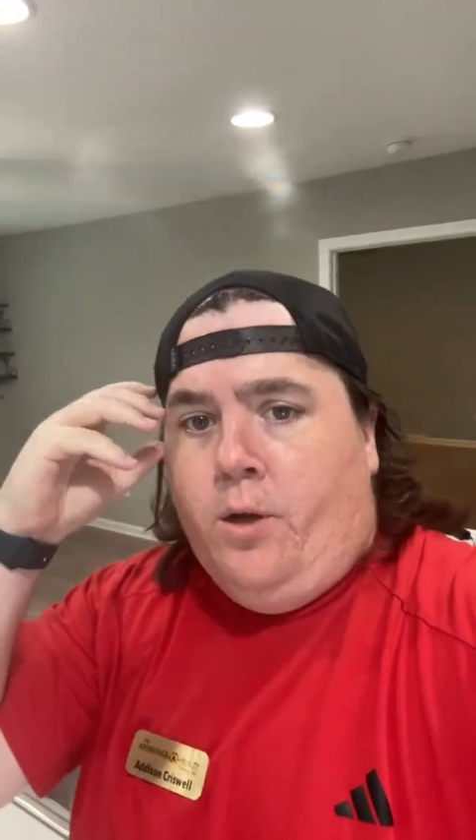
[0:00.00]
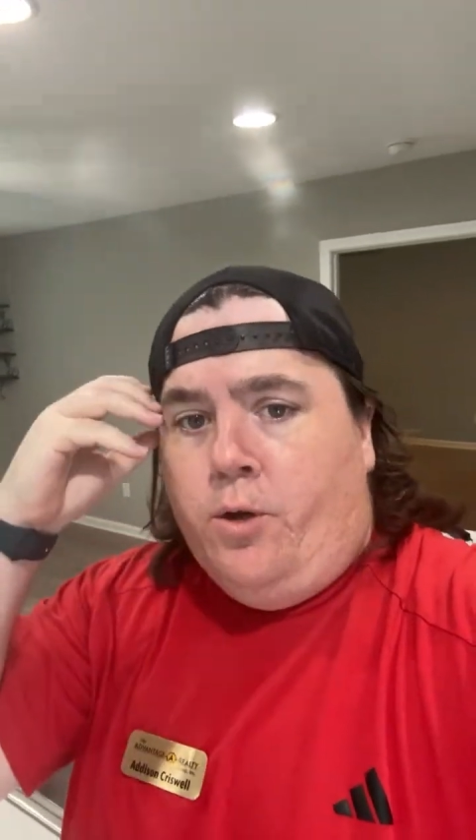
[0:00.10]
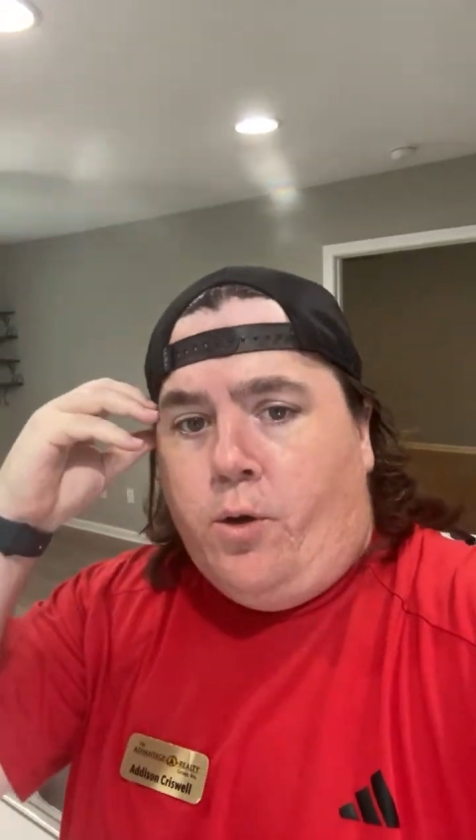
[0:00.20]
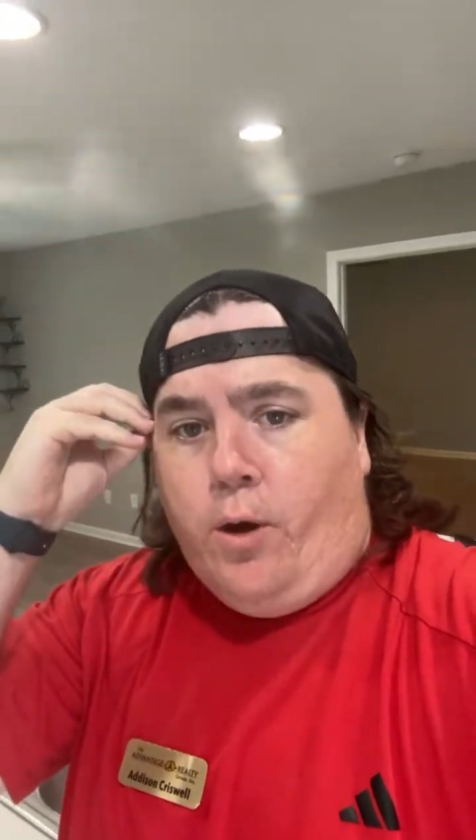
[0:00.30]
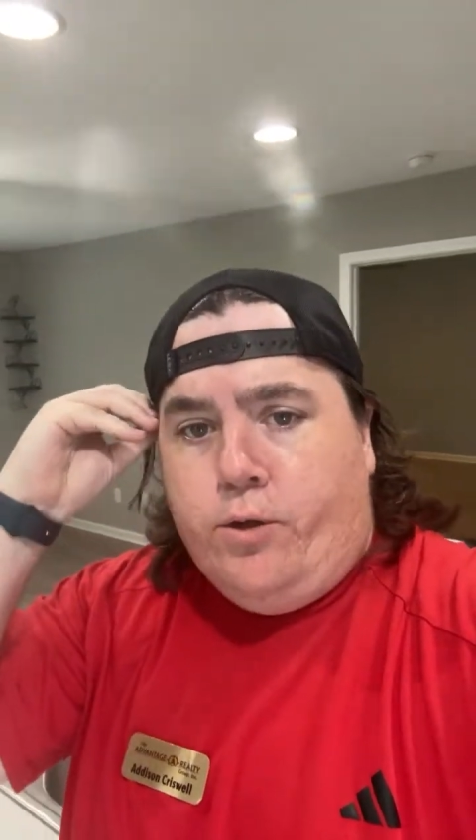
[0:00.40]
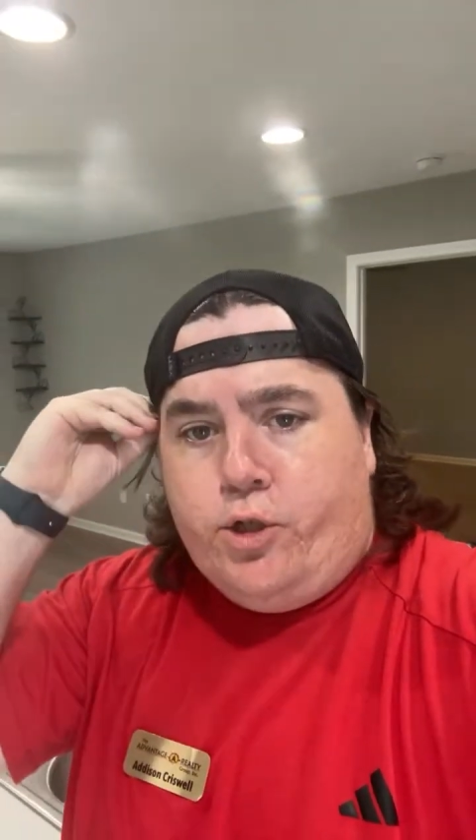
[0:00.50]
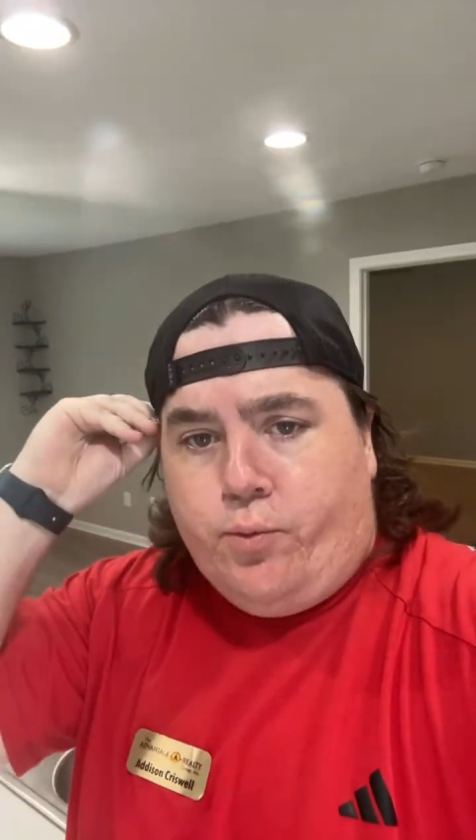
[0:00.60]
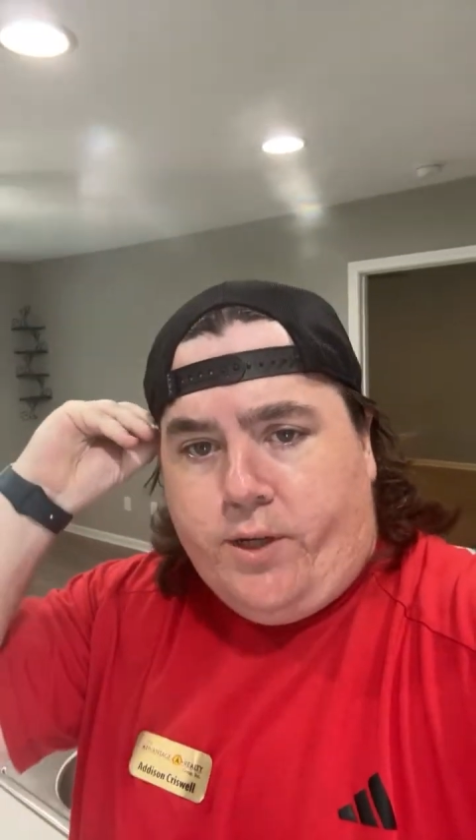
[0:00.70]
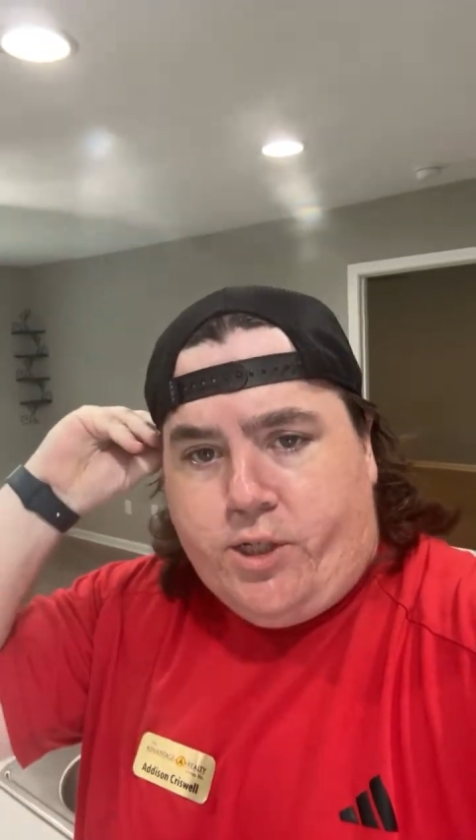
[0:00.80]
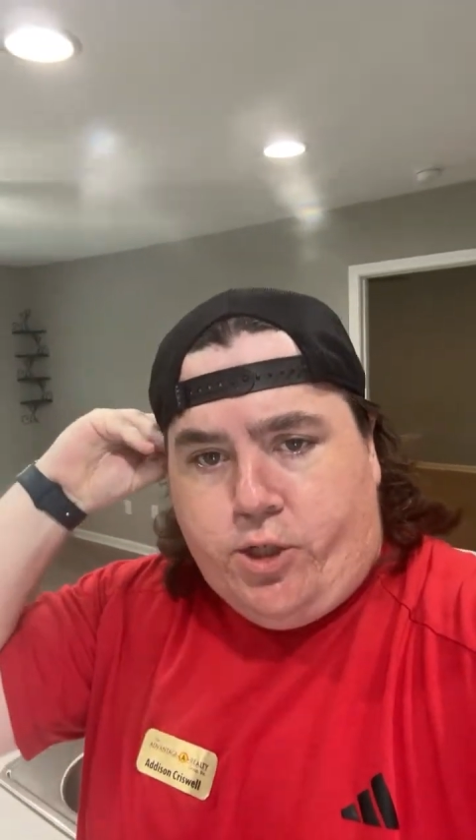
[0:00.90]

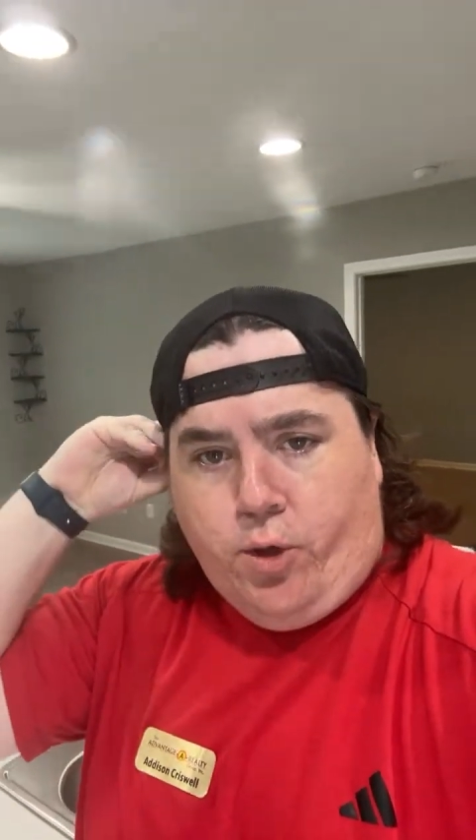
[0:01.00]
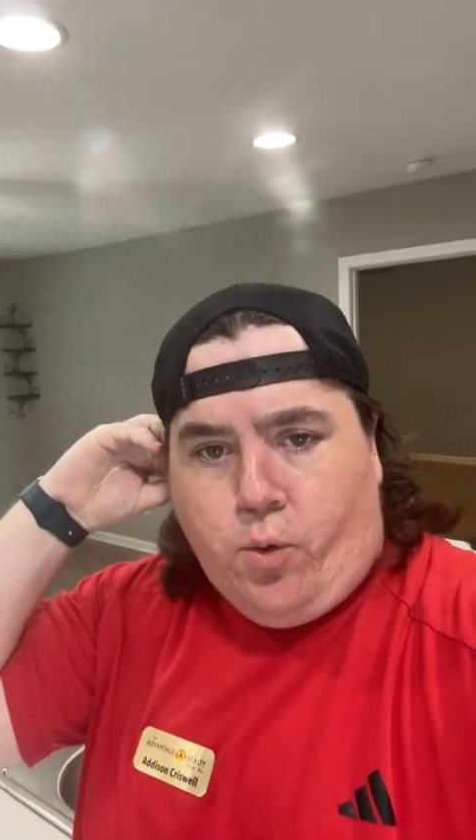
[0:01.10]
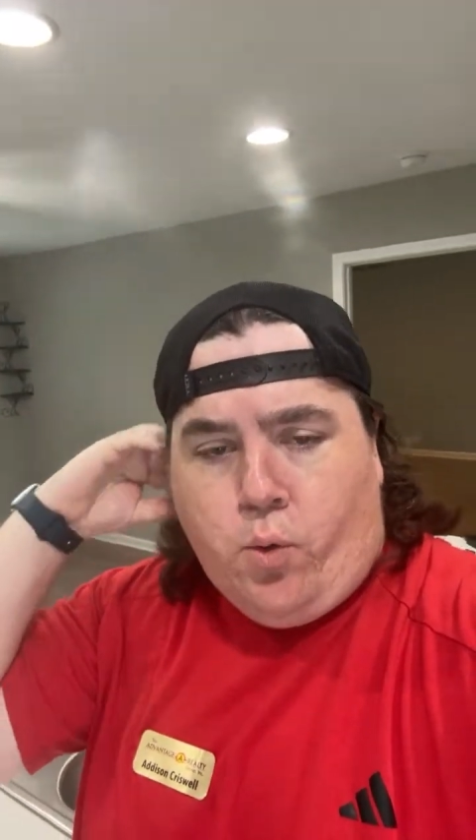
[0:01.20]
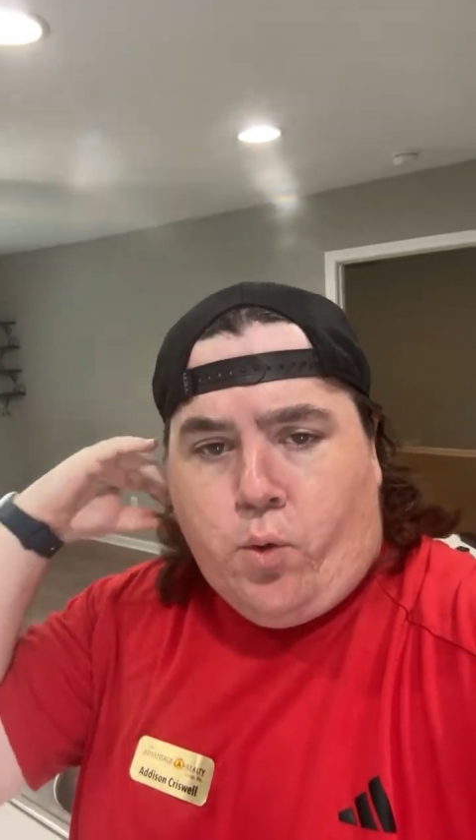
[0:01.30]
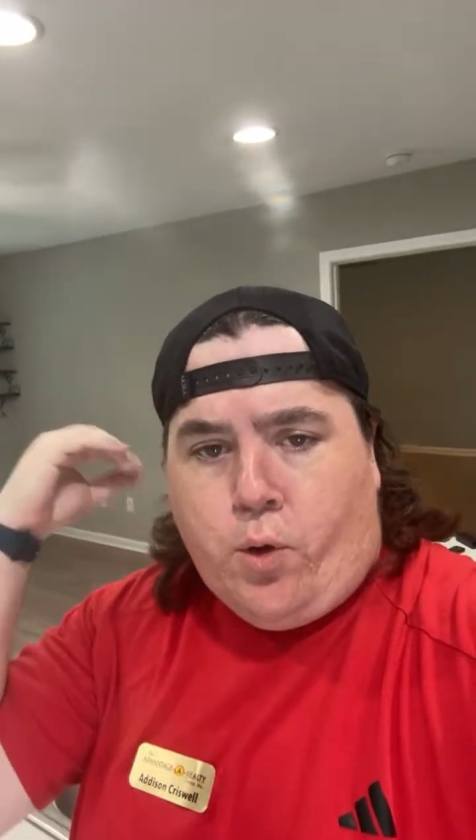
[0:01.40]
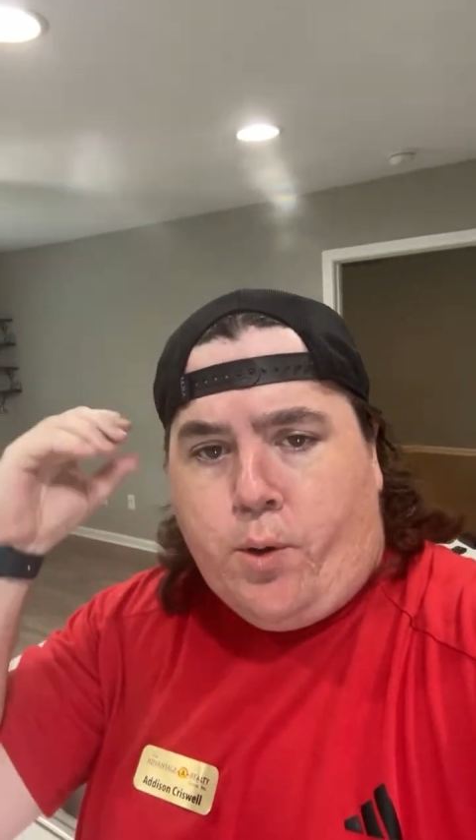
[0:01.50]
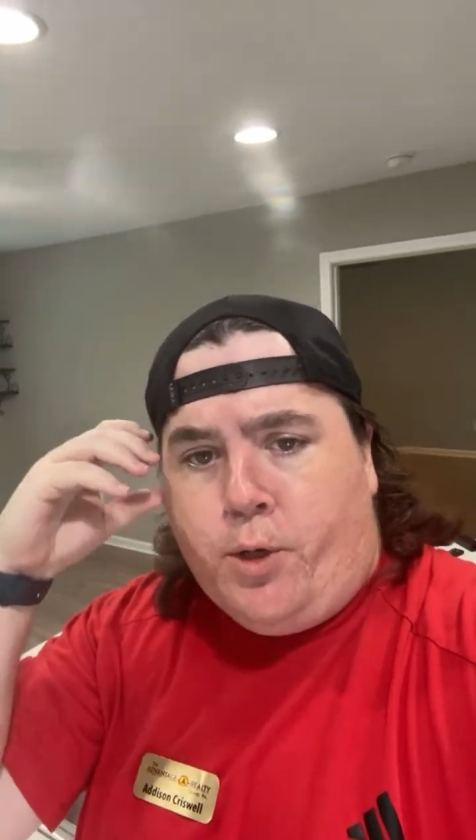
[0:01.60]
grocery store,